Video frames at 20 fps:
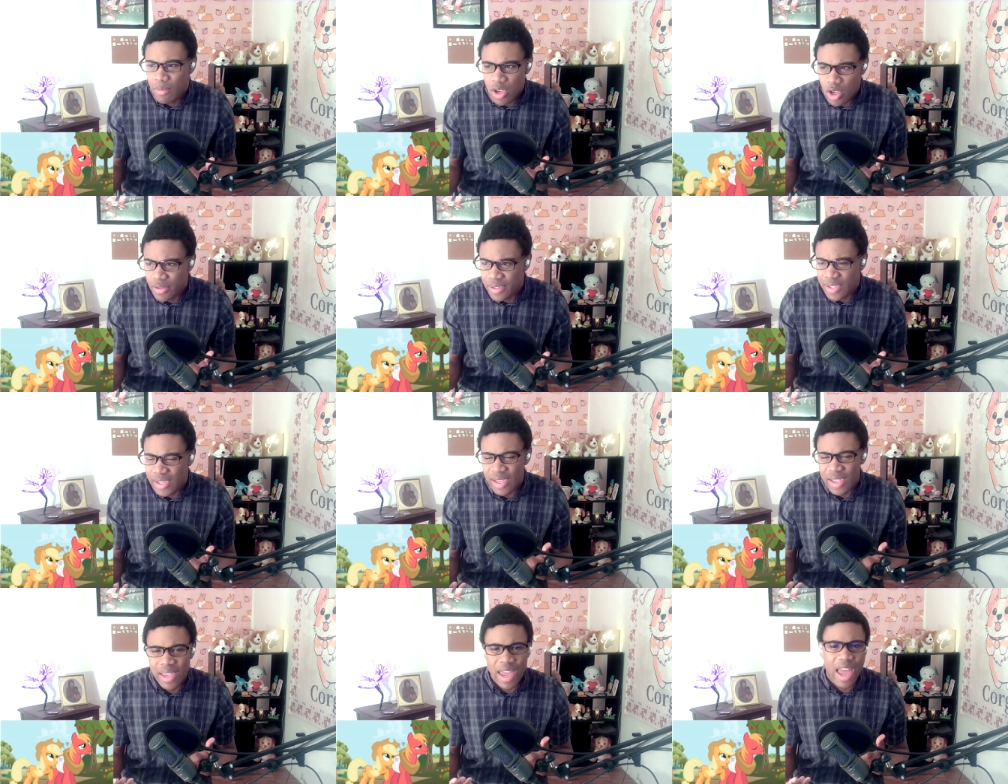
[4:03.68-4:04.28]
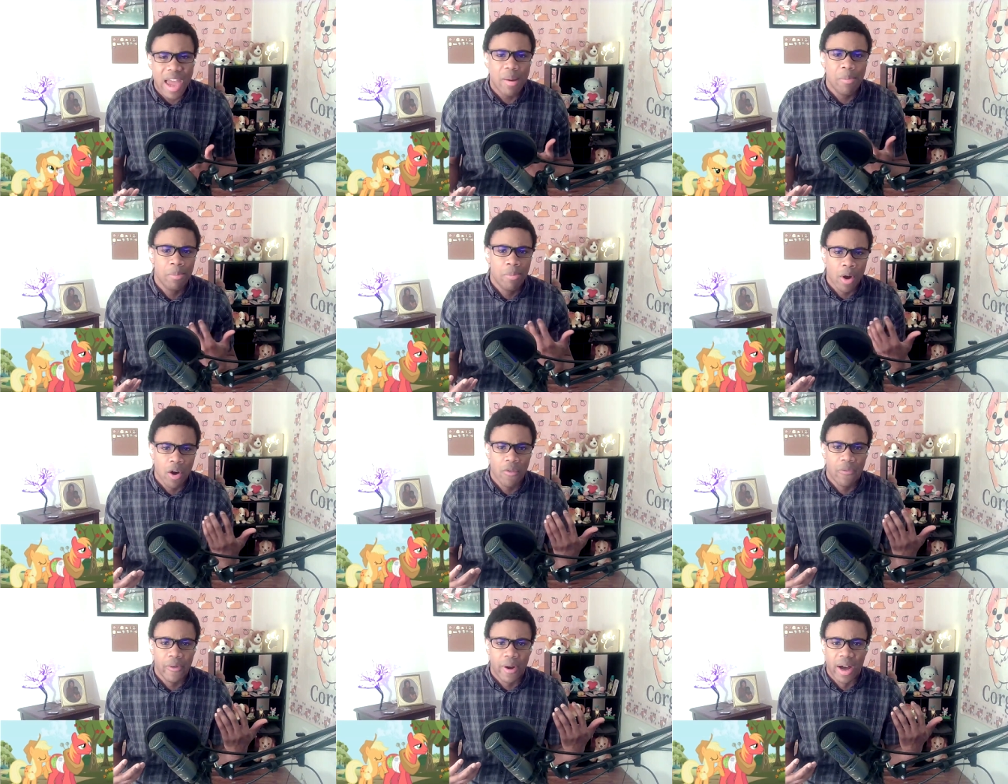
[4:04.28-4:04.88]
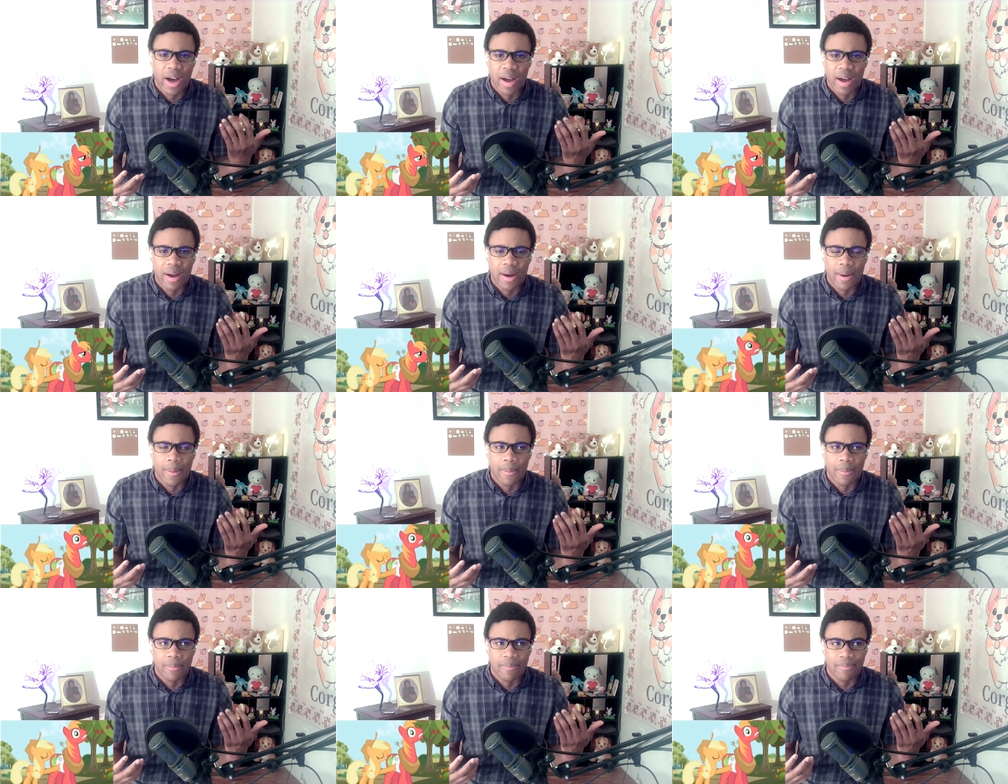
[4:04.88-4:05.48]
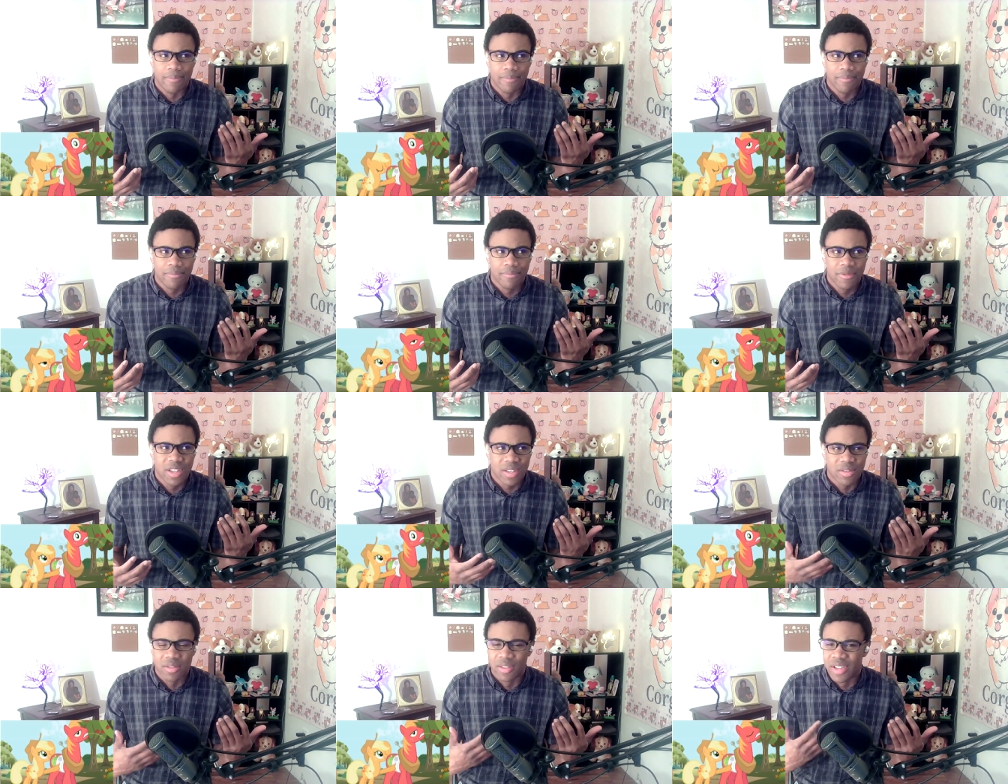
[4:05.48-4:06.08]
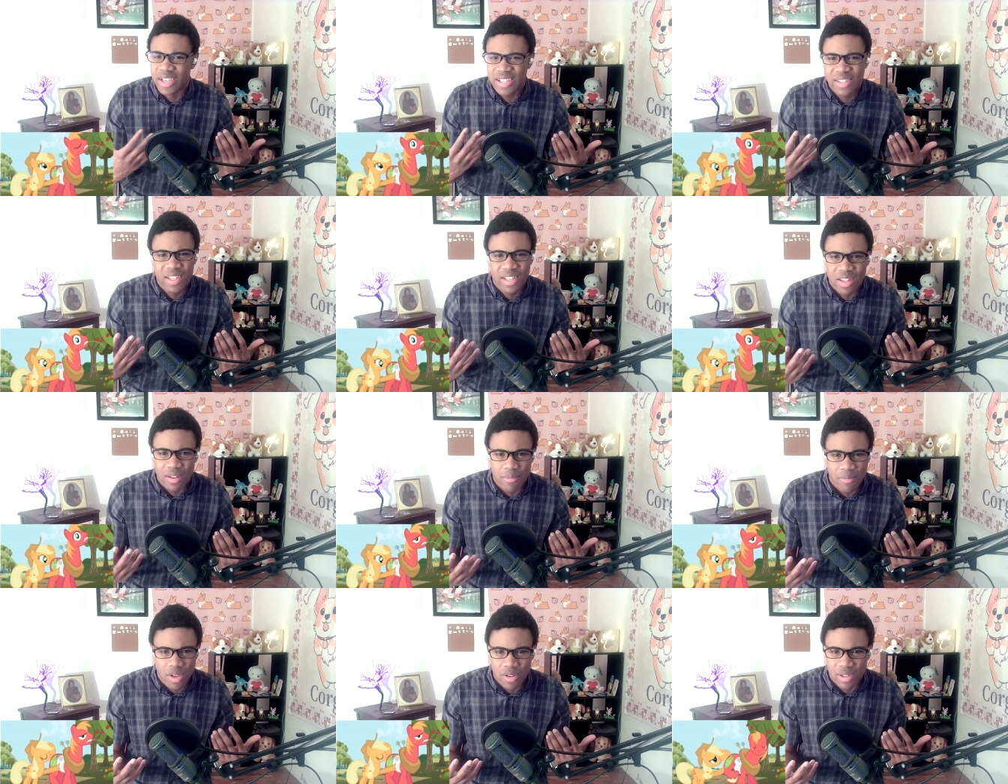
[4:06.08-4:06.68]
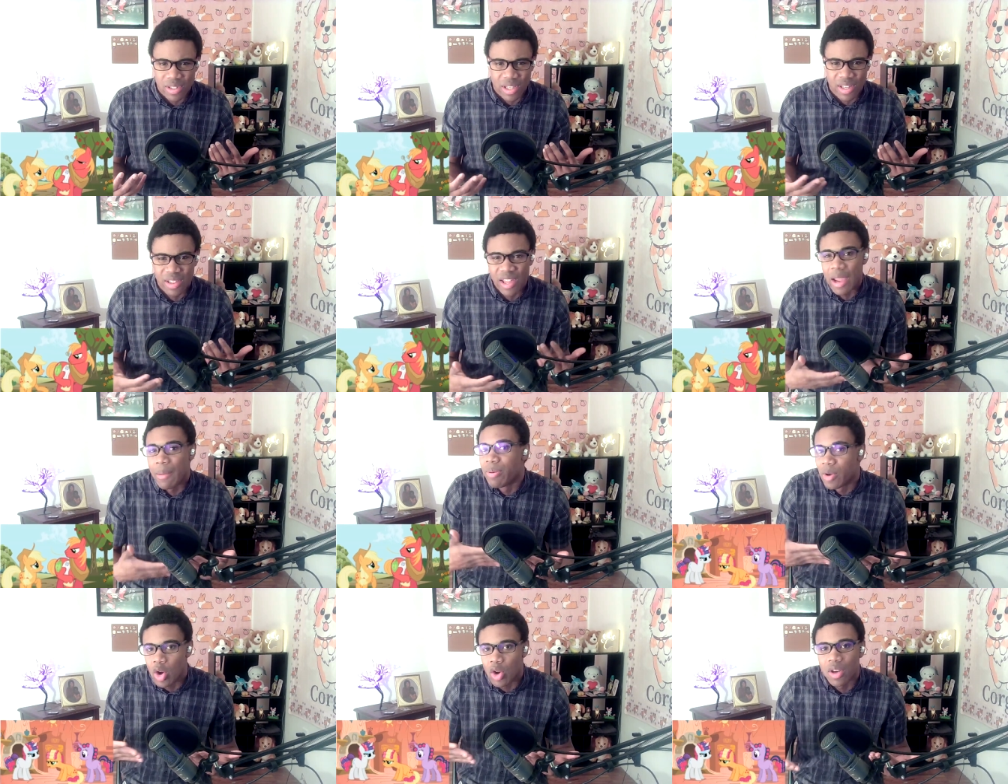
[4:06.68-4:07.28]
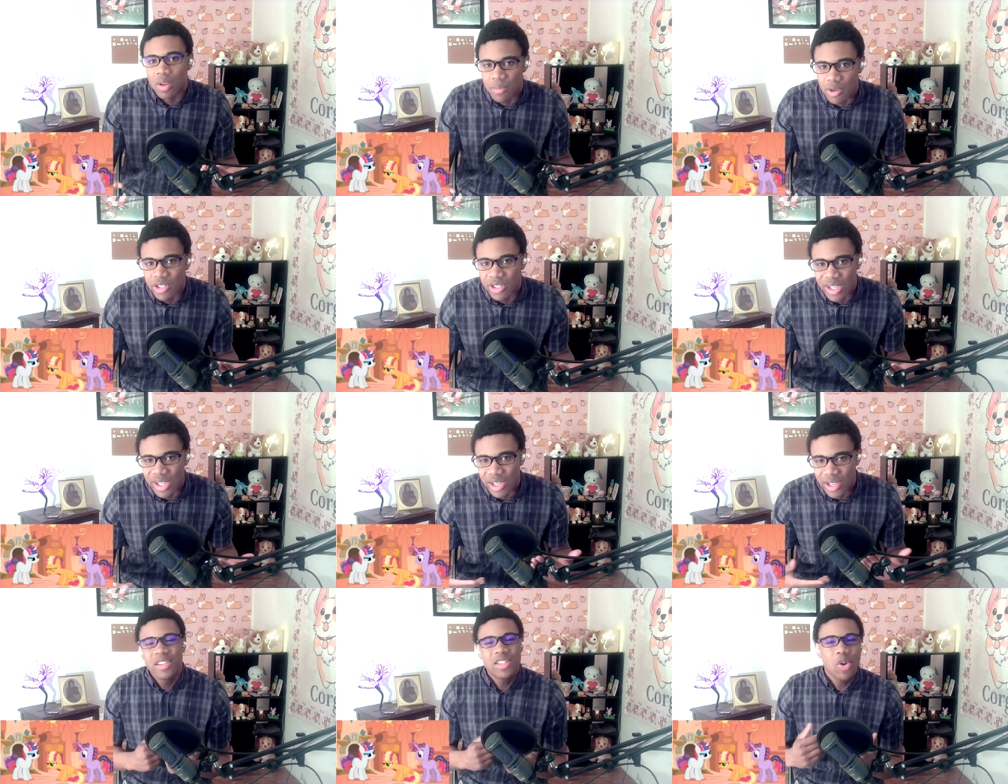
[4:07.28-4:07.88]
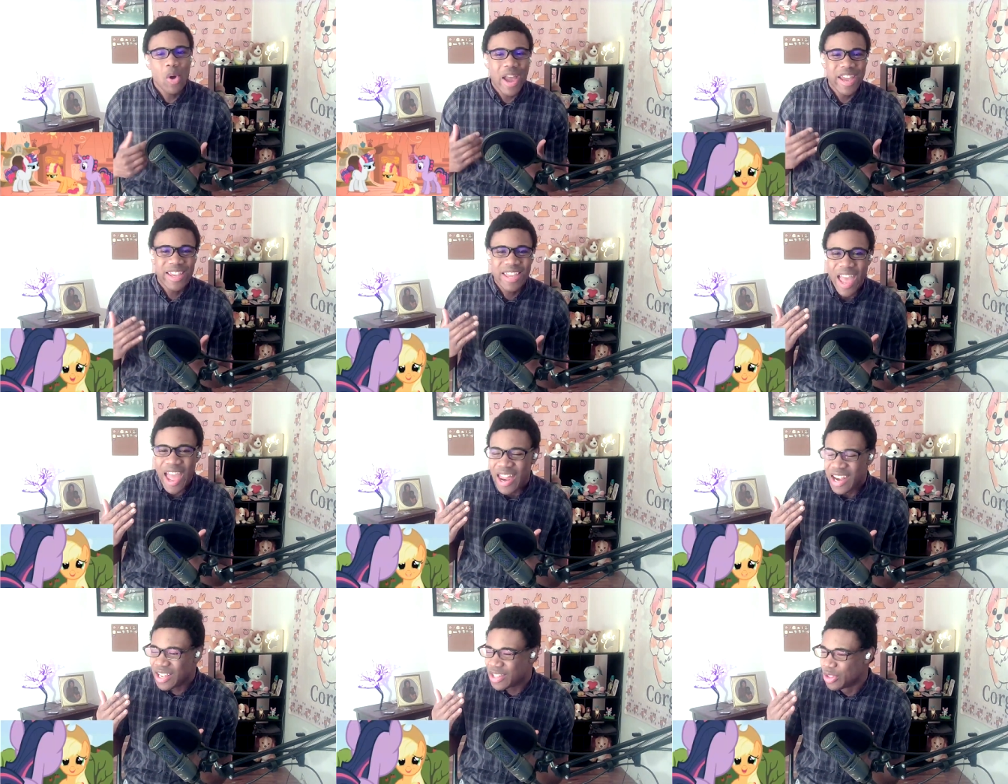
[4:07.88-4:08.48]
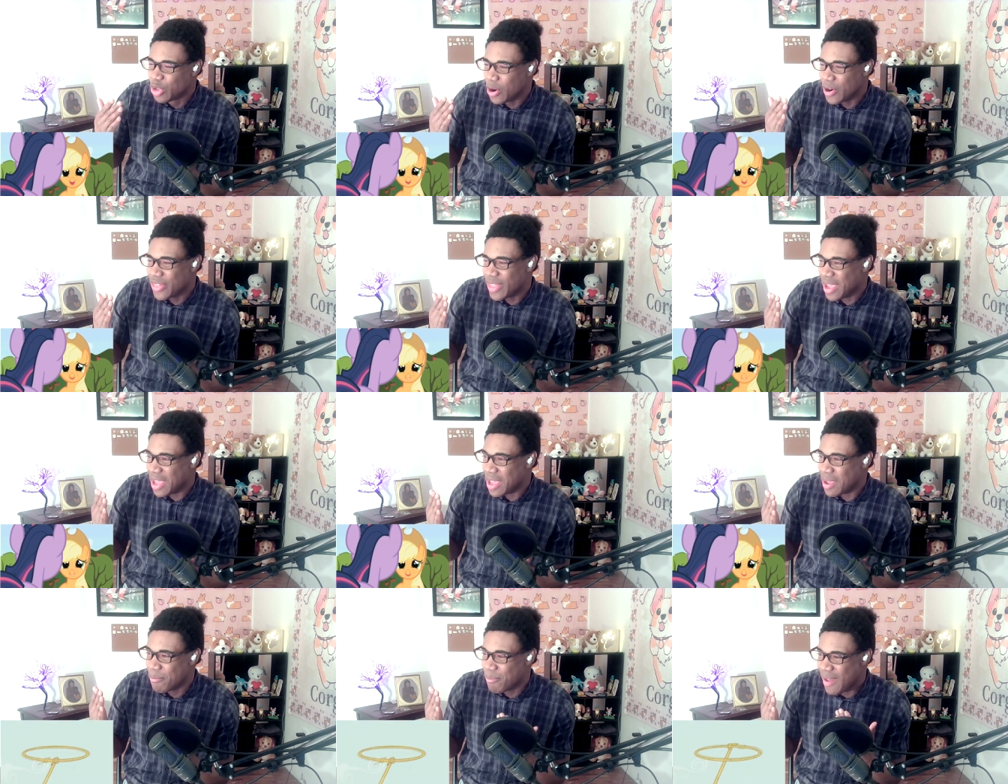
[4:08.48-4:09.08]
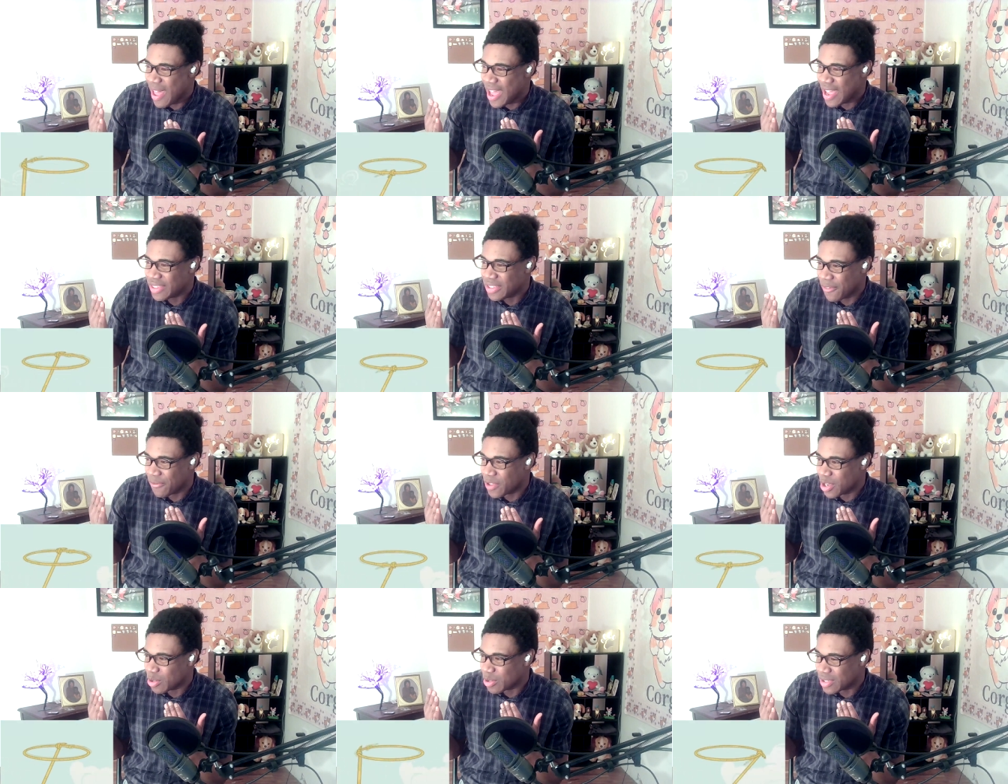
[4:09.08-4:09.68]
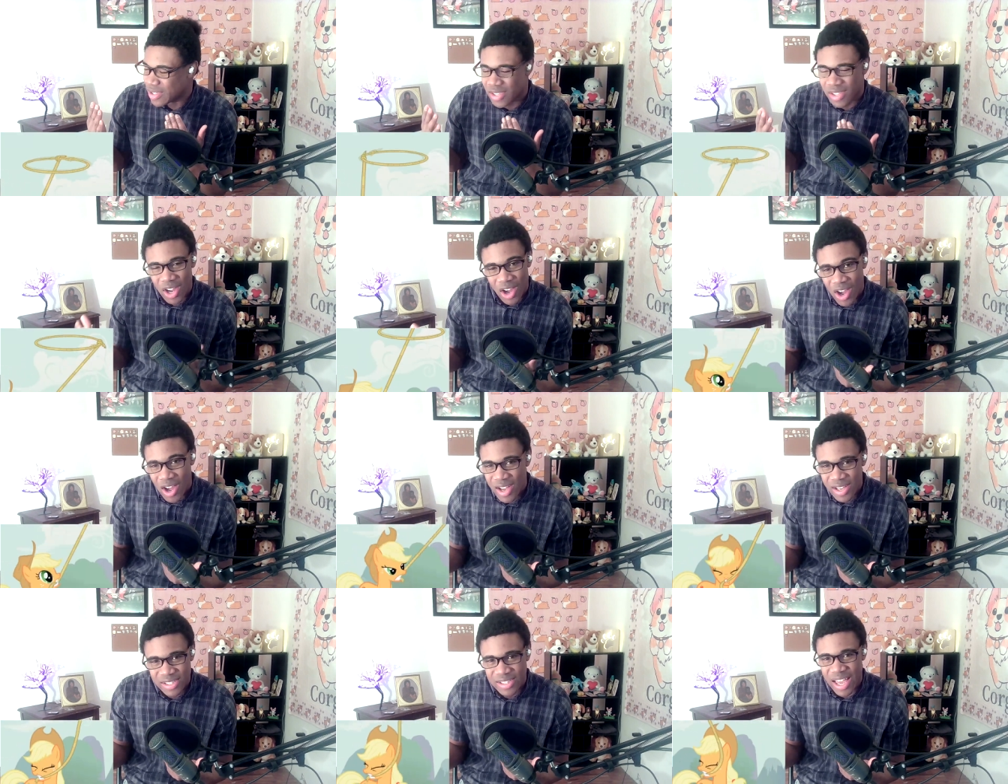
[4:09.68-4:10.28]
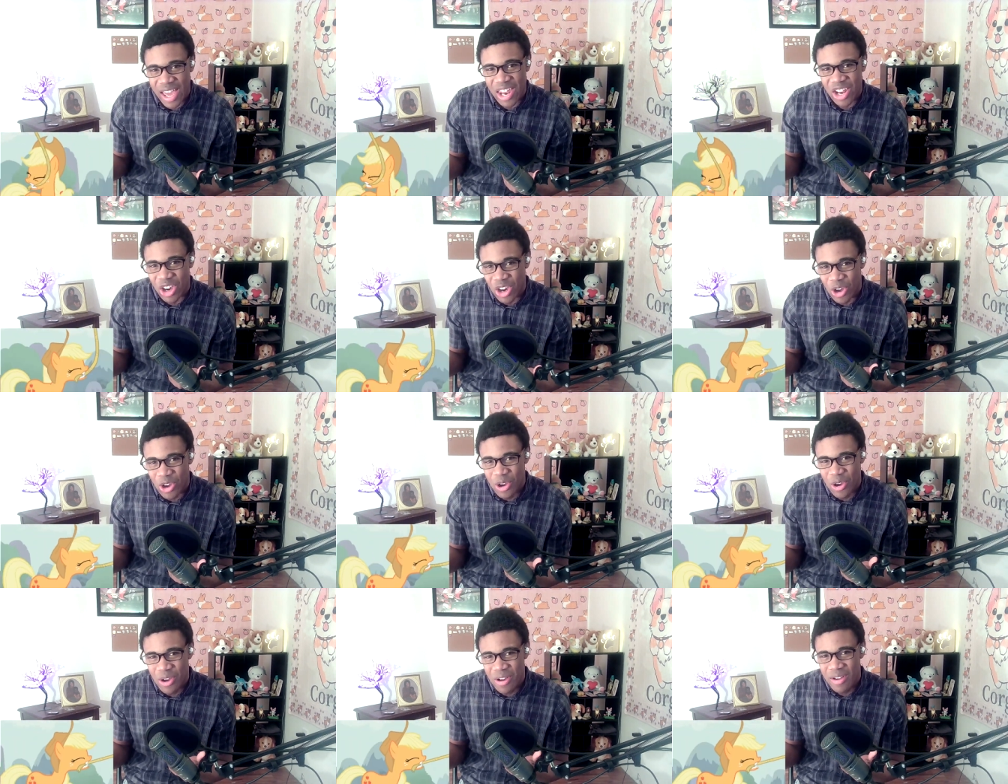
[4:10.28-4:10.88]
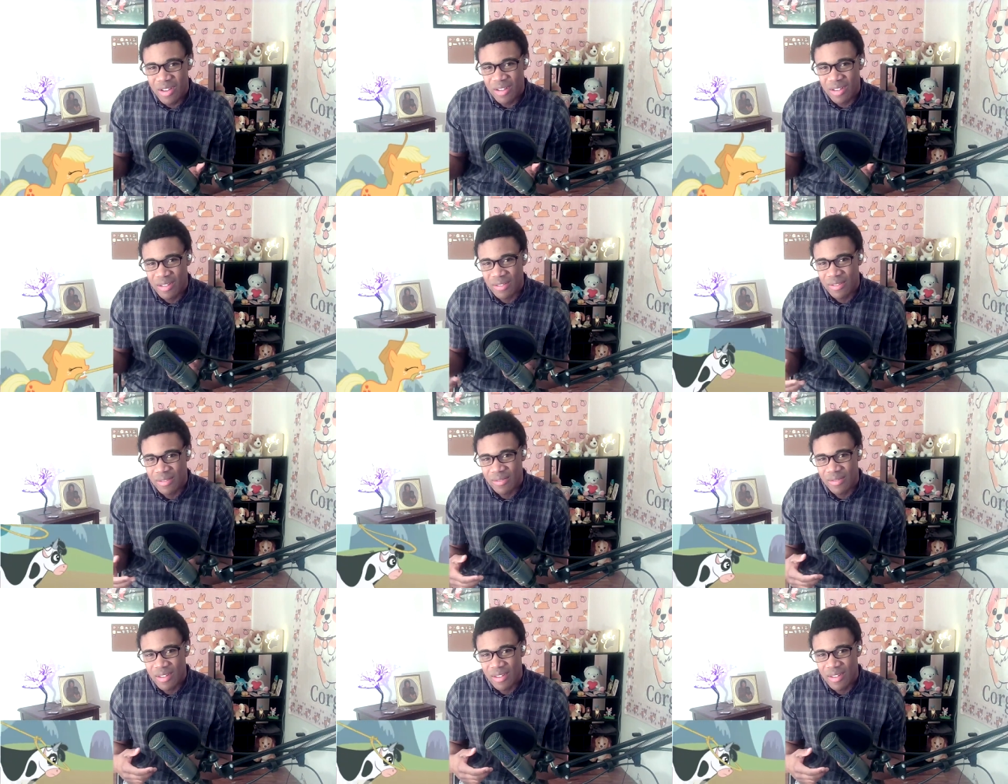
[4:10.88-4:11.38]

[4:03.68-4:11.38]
music and both just listening to music, like brony music. So I can't ignore the impact of those songs at all,